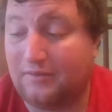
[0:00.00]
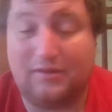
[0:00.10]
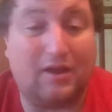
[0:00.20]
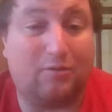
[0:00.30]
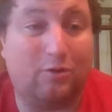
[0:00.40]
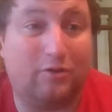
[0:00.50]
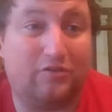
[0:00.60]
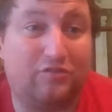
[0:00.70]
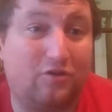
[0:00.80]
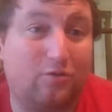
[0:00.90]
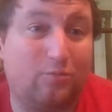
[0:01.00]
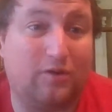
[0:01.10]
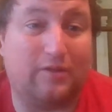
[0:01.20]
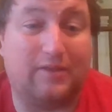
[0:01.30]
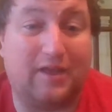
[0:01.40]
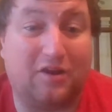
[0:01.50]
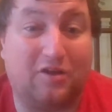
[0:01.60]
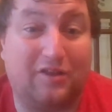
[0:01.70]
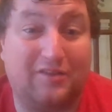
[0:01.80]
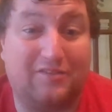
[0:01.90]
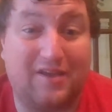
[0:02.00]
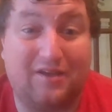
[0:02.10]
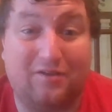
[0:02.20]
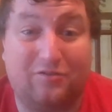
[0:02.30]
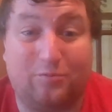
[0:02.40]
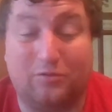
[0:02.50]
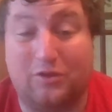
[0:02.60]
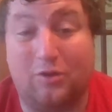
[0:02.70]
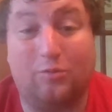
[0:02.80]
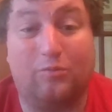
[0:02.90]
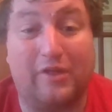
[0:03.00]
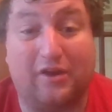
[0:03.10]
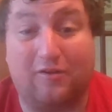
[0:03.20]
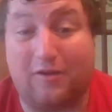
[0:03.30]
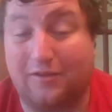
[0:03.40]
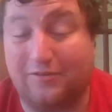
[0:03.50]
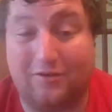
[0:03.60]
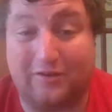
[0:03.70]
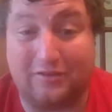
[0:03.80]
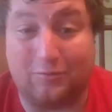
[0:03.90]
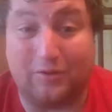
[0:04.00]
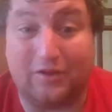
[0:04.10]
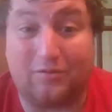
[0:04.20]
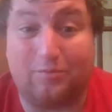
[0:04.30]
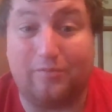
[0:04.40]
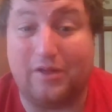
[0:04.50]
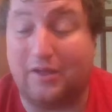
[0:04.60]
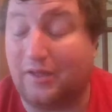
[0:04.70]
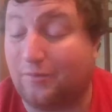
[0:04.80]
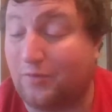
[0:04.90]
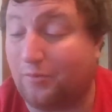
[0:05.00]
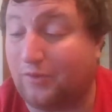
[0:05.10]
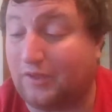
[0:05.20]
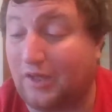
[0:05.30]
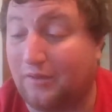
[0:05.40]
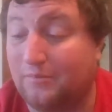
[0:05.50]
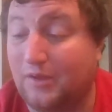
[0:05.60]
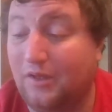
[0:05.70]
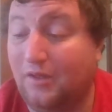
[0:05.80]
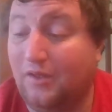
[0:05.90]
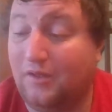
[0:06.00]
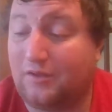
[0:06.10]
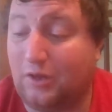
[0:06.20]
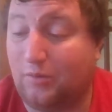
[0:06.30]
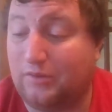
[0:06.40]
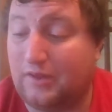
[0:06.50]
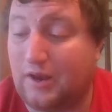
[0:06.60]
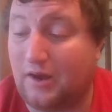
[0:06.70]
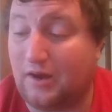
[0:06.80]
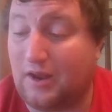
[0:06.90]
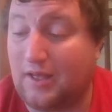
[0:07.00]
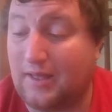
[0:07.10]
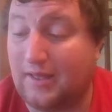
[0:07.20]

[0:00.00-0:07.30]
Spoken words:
Not really sure what that all entails. We'll know later on during the week what we got going there.